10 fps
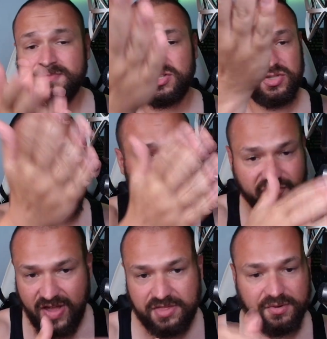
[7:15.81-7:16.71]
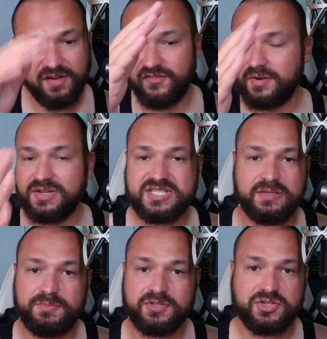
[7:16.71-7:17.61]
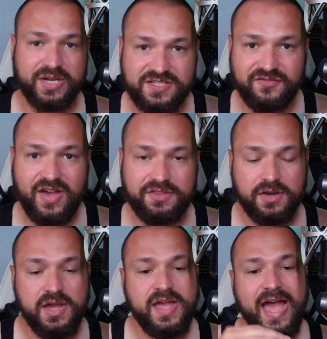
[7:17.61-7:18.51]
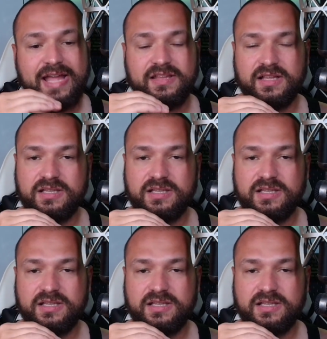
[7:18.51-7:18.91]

Do a feather, a very simple traced feather, and